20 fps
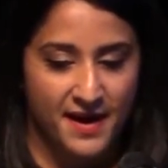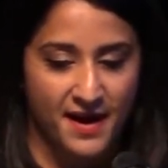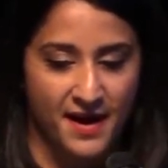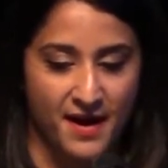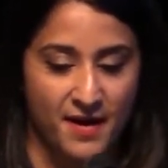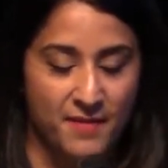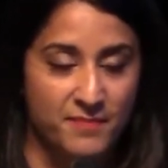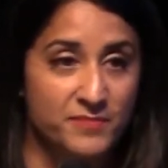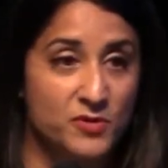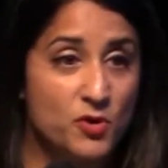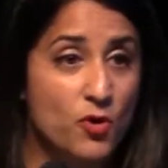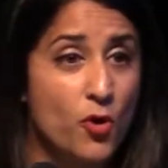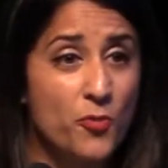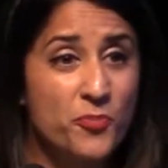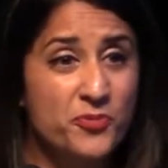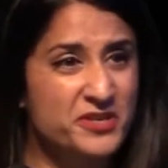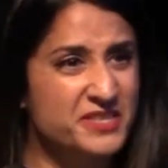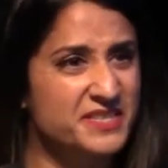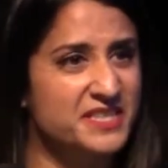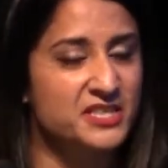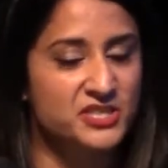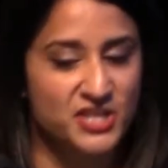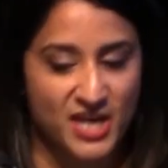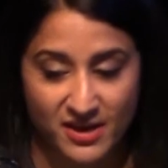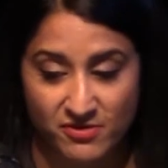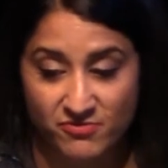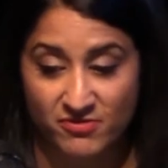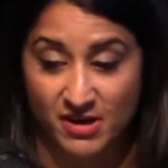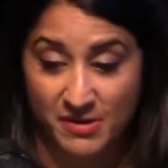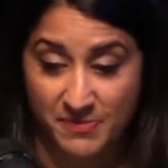Corporates in
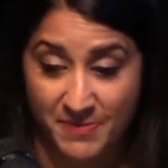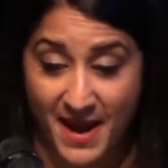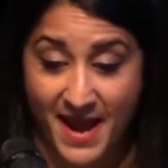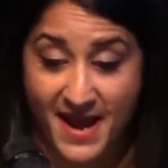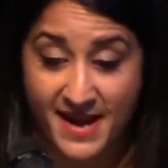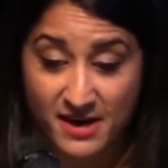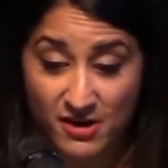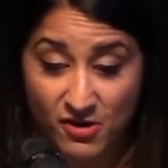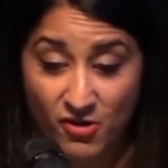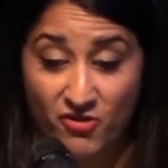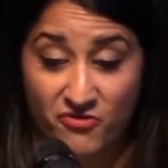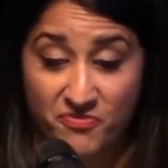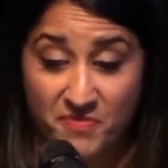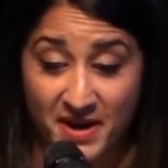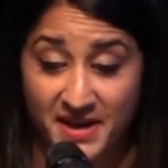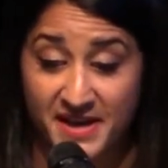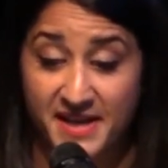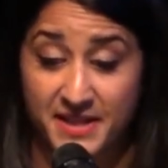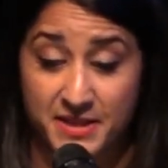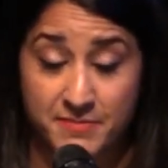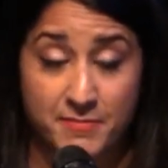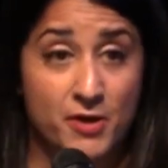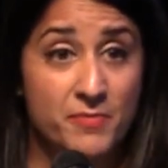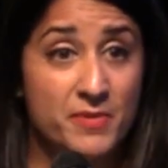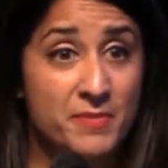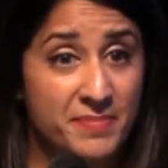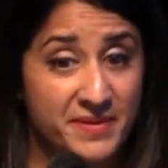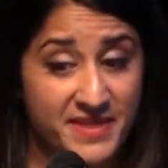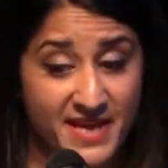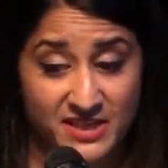general are paying a lot of money at the
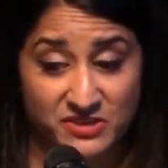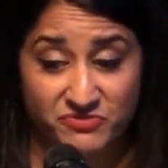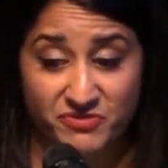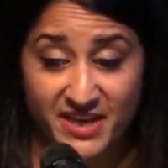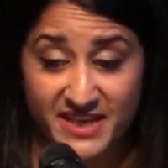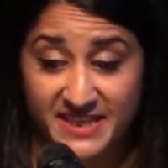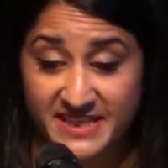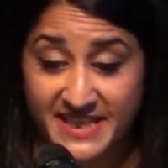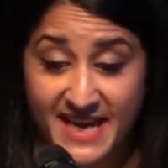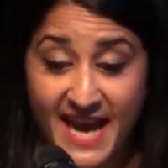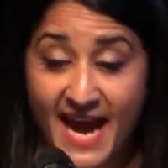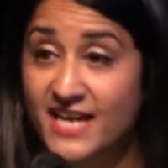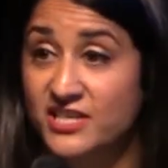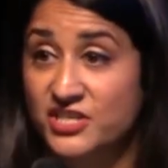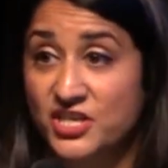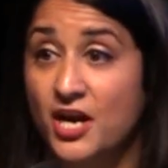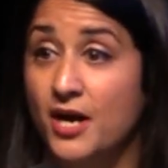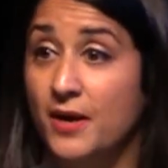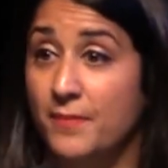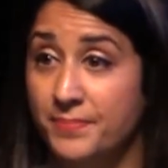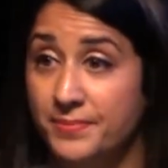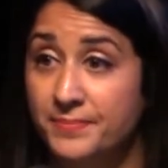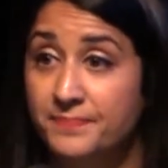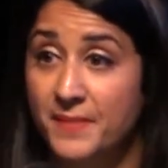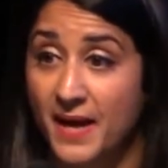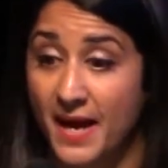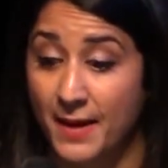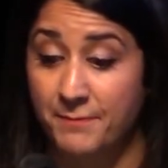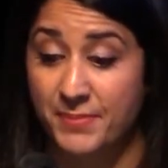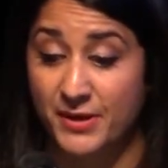moment, but that's really to catch up
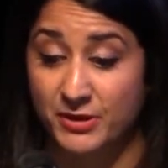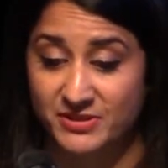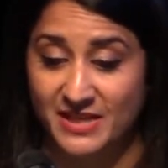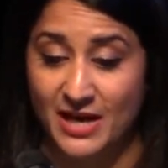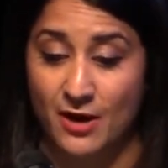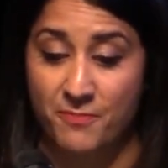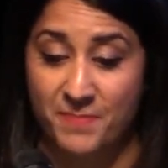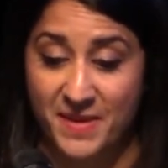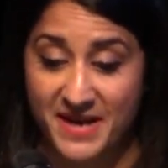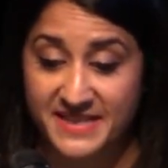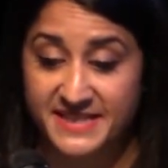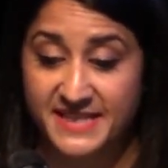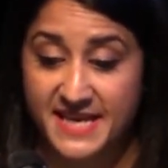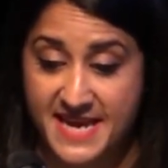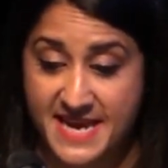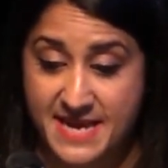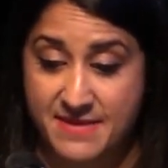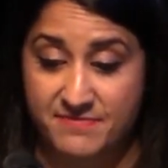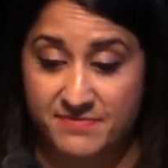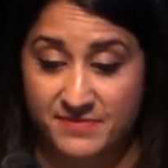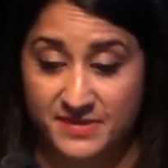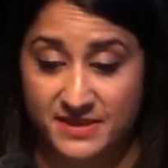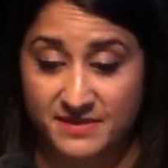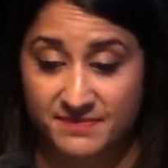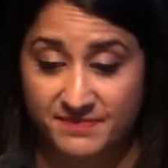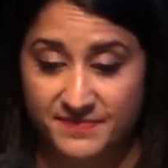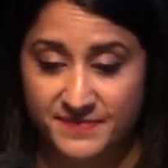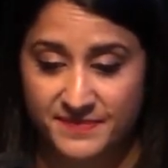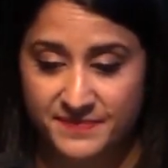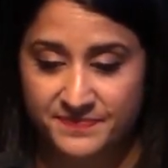and build out big teams.